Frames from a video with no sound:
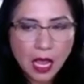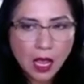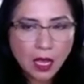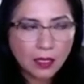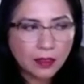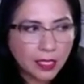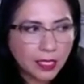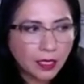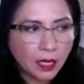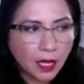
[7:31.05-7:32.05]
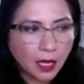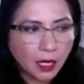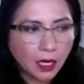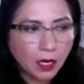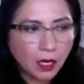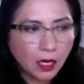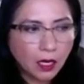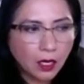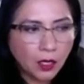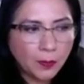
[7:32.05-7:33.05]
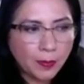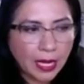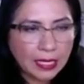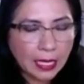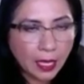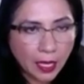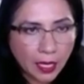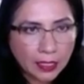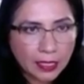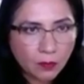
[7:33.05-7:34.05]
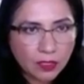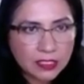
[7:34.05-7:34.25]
I think on my end, I was